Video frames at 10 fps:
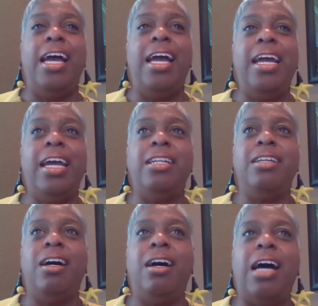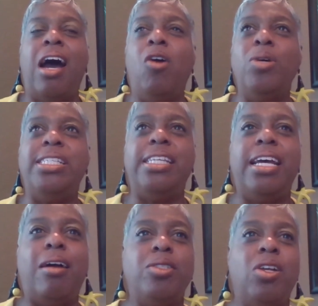And I always said
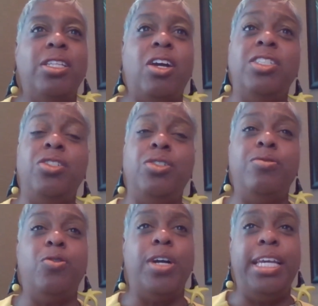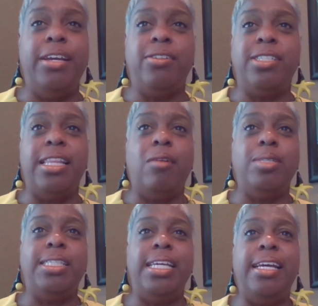I was only going to do 4 years, and that
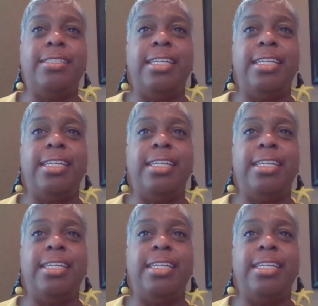was it.